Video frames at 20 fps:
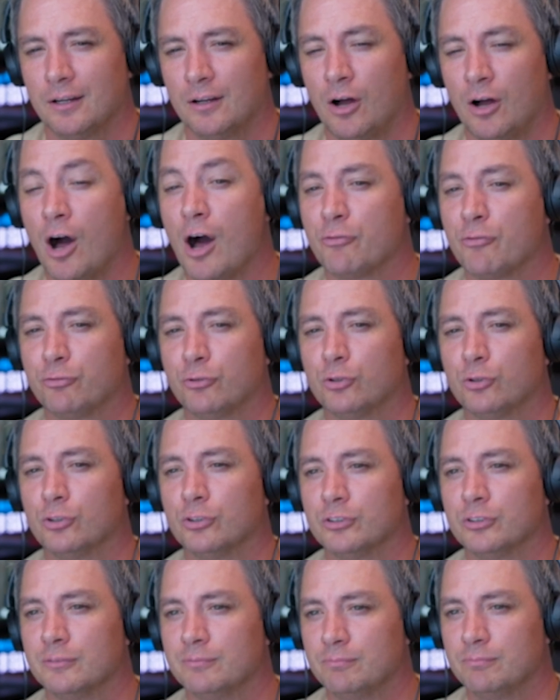
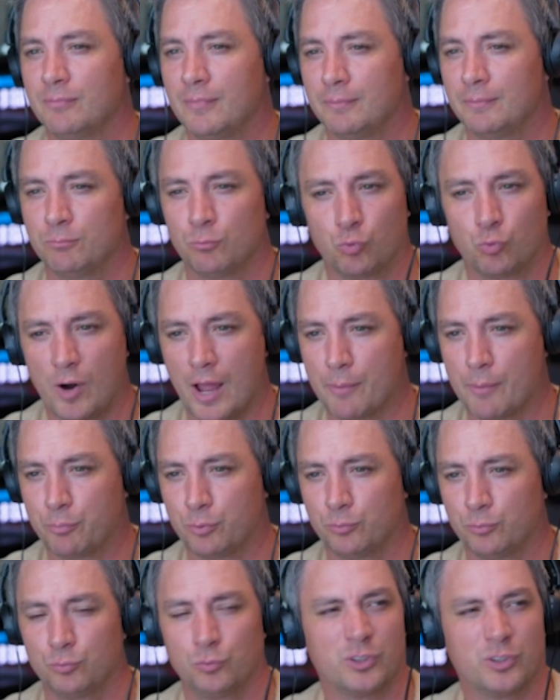awful rep
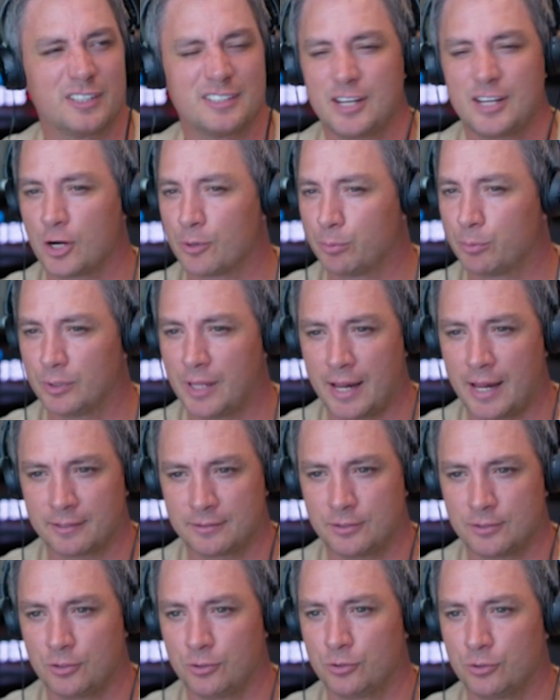with a terrible
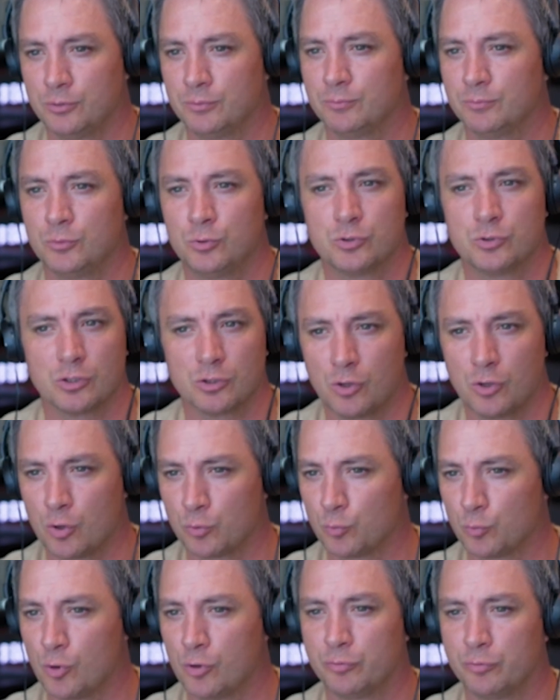attitude, who's a
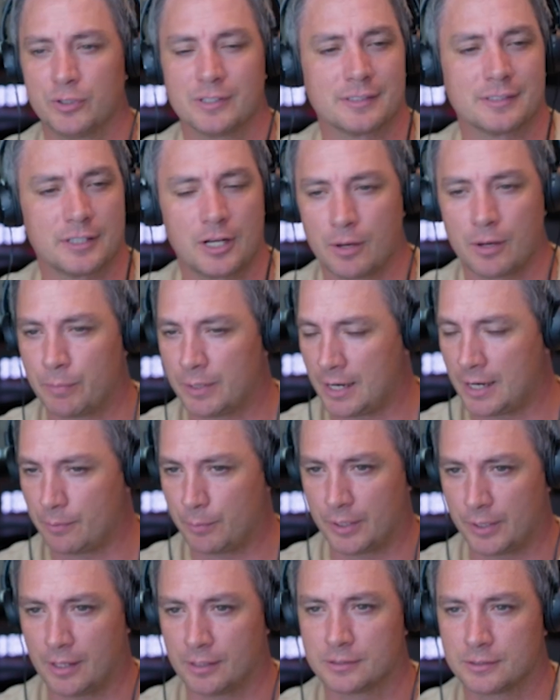lone wolf, who doesn't care about
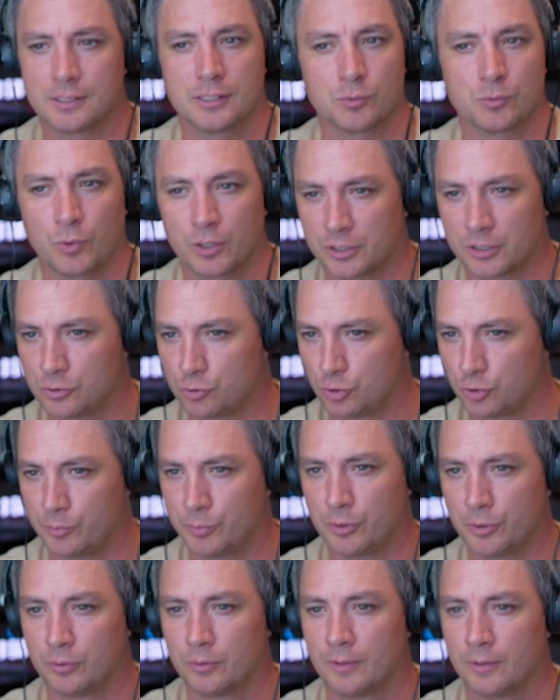anybody else, doesn't want to
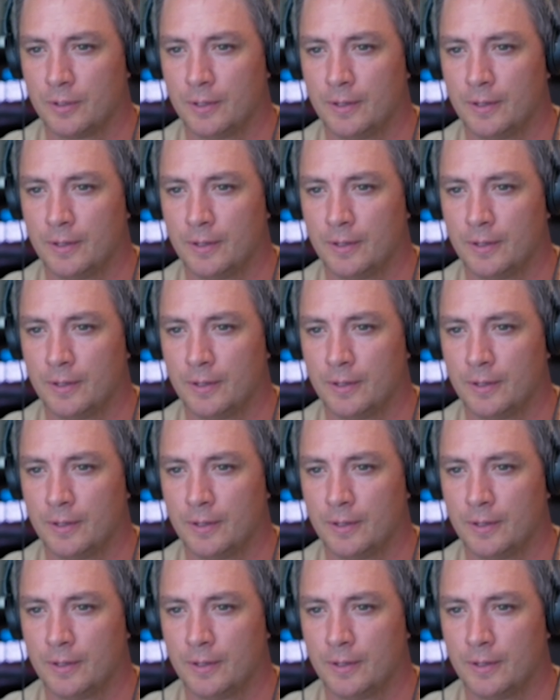contribute,